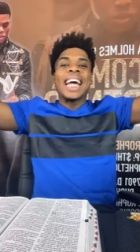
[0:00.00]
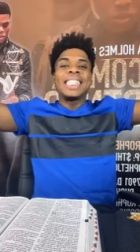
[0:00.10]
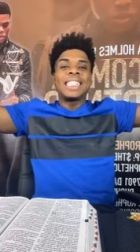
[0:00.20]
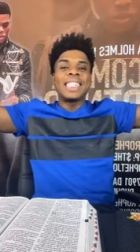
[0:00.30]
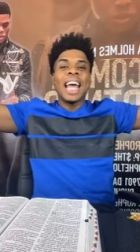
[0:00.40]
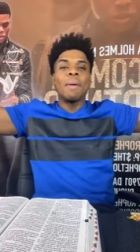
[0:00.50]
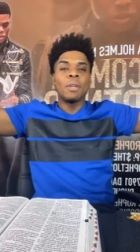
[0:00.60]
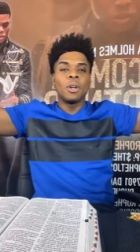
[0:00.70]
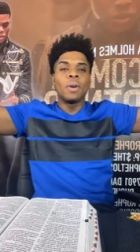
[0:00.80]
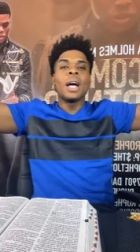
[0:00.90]
had
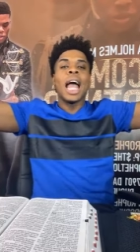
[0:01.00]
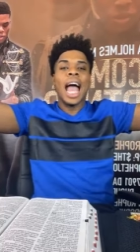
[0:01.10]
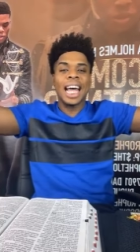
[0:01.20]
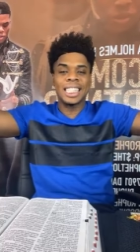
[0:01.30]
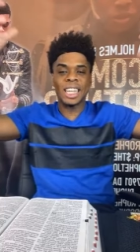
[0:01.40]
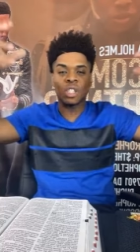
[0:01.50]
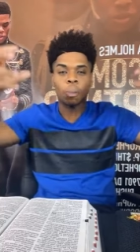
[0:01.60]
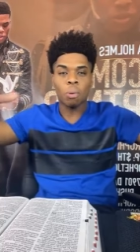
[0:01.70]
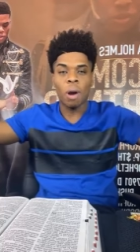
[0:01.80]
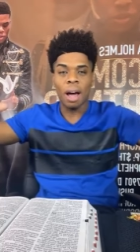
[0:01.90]
Samuel as his
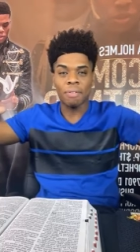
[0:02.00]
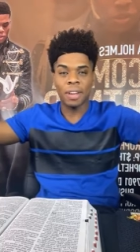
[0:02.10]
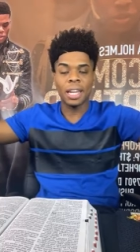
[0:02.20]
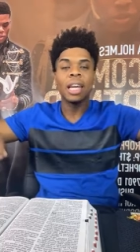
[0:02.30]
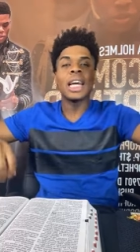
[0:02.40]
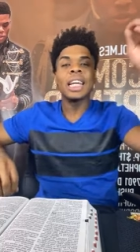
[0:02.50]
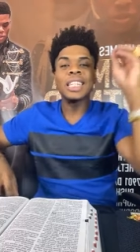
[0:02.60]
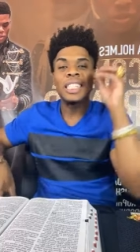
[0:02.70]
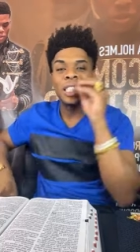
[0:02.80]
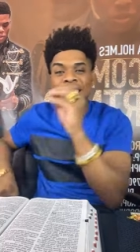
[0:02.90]
prophet
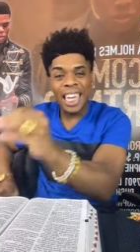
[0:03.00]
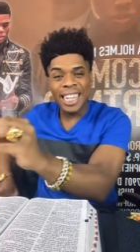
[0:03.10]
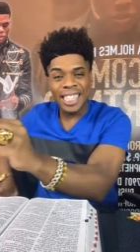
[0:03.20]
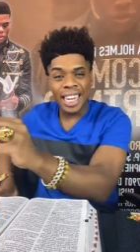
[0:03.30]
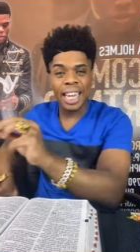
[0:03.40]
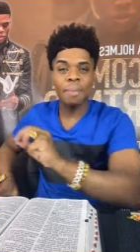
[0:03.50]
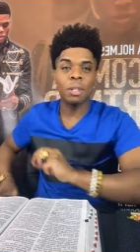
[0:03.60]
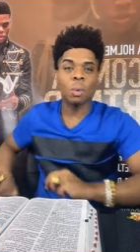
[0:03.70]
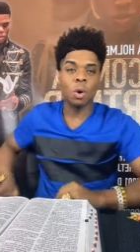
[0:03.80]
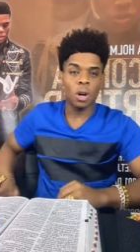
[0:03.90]
teaching him
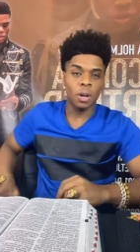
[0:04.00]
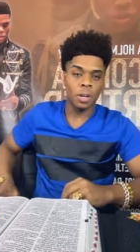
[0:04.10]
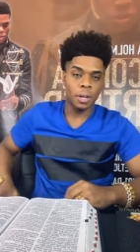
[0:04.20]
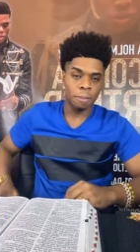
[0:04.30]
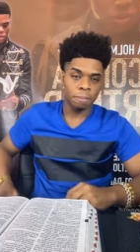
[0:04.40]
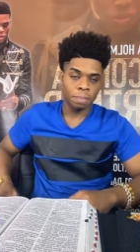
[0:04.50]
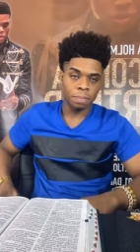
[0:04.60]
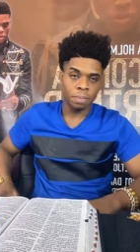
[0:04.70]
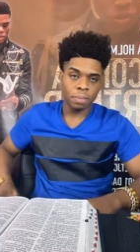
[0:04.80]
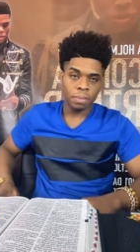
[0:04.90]
the word.
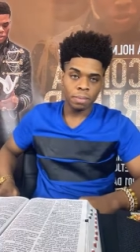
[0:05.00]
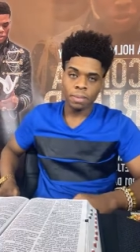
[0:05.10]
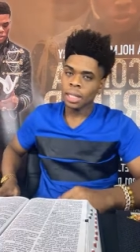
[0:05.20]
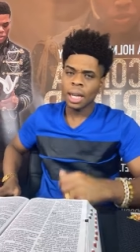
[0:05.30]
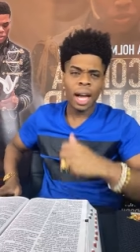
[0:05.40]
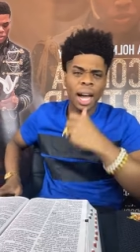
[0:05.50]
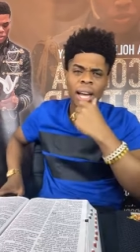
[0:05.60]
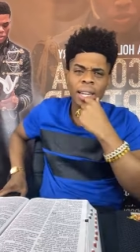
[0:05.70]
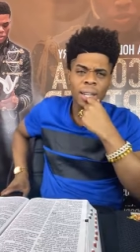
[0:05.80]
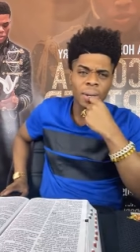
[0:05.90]

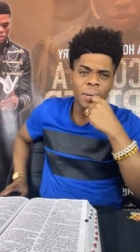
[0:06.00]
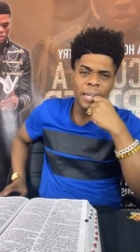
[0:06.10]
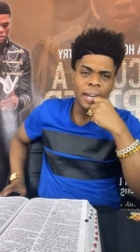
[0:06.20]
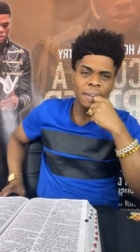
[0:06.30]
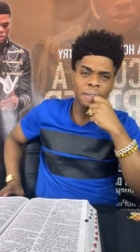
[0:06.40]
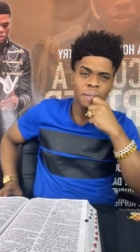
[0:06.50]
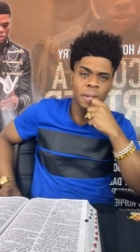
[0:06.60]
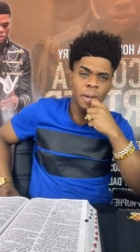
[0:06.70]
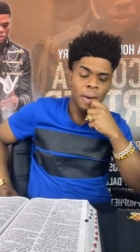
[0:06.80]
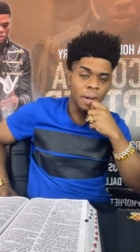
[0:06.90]
Hallelujah.
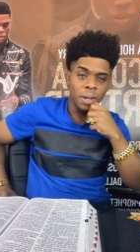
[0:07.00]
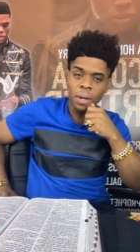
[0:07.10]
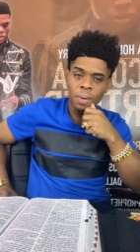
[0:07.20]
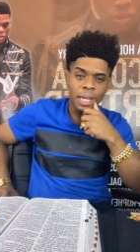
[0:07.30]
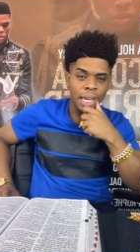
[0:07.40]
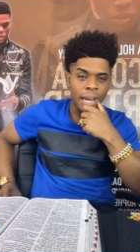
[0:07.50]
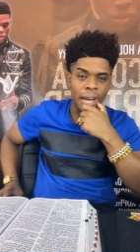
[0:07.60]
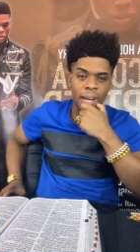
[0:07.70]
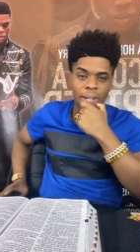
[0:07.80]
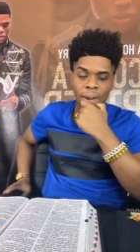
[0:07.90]
Glory to
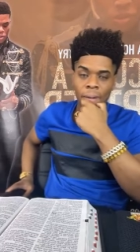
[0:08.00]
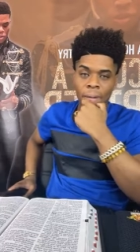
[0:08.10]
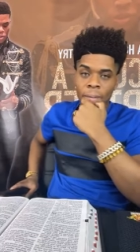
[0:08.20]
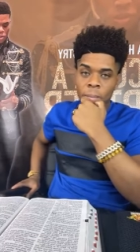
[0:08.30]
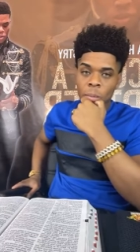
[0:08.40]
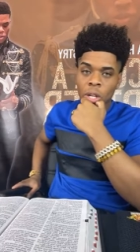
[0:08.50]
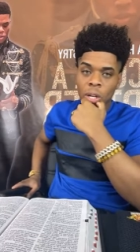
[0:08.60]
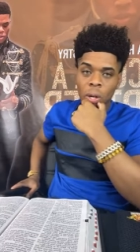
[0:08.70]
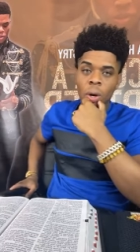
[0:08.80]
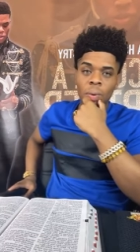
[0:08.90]
God.
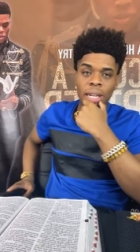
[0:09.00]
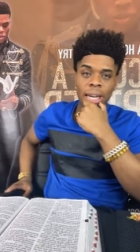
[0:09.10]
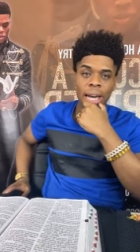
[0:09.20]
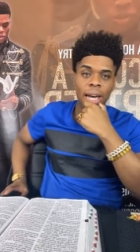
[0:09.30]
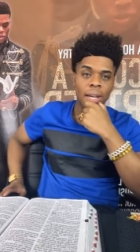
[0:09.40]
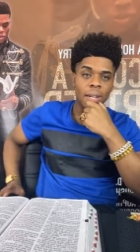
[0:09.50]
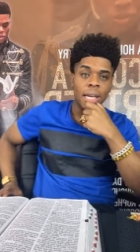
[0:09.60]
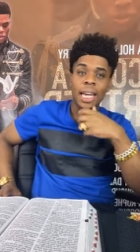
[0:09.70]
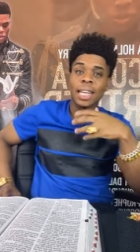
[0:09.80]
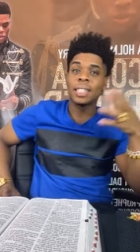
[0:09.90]
Glory to God.
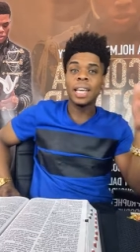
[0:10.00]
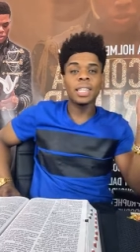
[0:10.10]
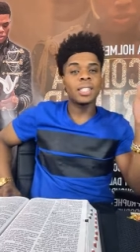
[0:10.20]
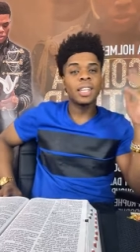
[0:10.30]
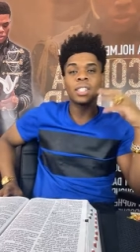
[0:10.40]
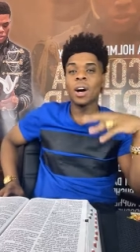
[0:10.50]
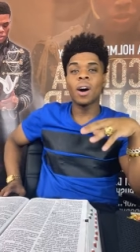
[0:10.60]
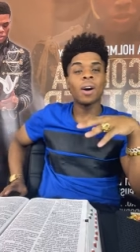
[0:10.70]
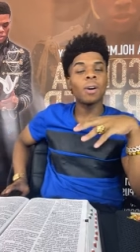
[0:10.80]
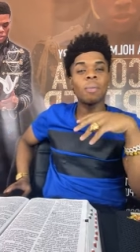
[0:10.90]
And saints, this
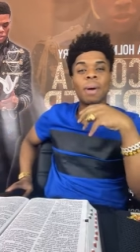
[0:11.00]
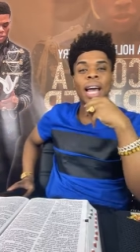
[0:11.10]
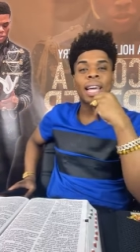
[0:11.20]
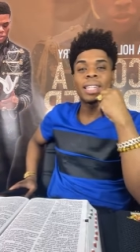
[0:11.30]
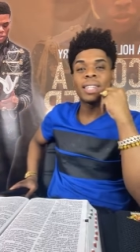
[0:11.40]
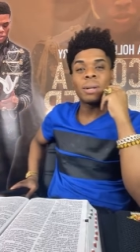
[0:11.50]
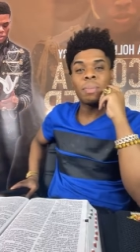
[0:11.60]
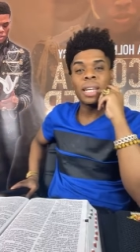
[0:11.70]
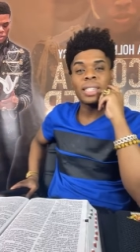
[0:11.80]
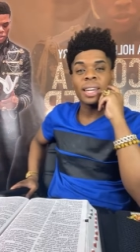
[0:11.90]
all go back into the
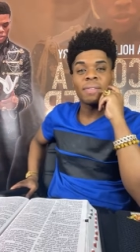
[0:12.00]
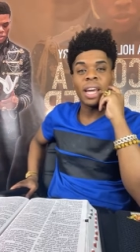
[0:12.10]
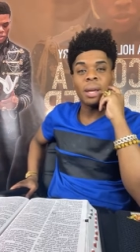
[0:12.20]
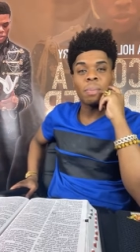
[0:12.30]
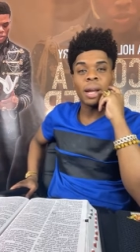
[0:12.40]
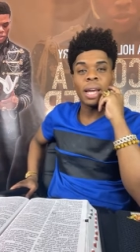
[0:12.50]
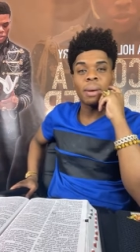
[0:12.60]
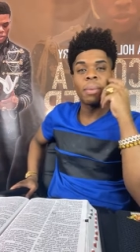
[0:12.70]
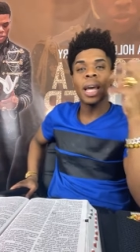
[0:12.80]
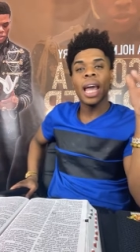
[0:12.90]
blessing of
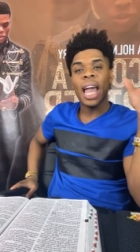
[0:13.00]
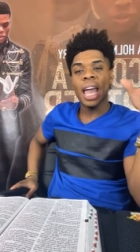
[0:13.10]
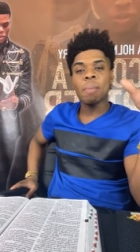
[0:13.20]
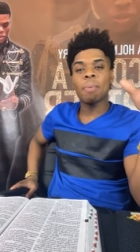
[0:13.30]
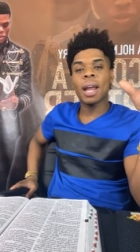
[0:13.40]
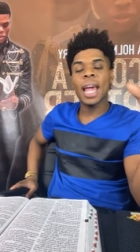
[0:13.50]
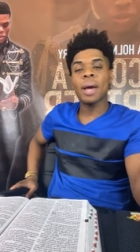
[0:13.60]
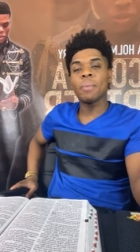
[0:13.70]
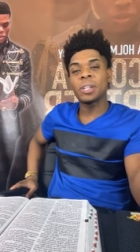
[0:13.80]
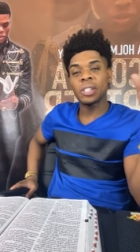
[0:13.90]
Abraham.
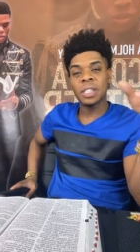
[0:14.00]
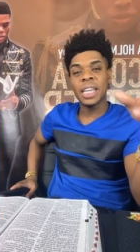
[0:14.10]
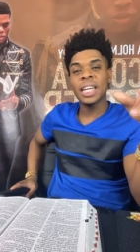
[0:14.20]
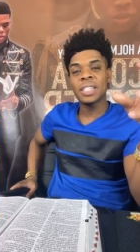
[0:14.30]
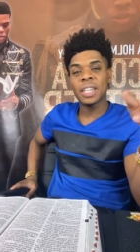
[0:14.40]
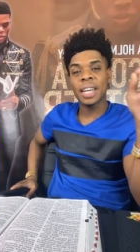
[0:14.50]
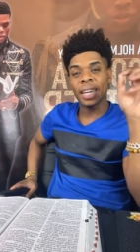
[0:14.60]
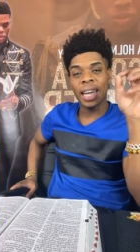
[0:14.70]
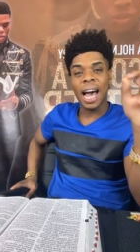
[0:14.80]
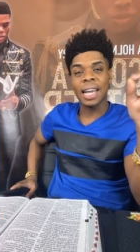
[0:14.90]
Abraham was teaching
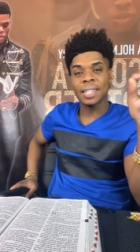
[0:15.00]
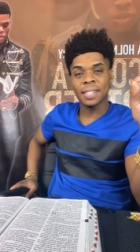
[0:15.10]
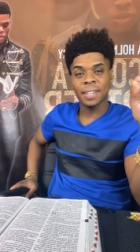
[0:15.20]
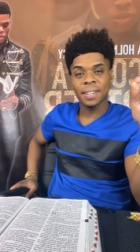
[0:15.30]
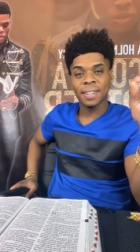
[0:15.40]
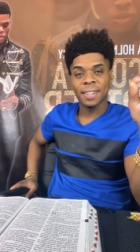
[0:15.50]
Lot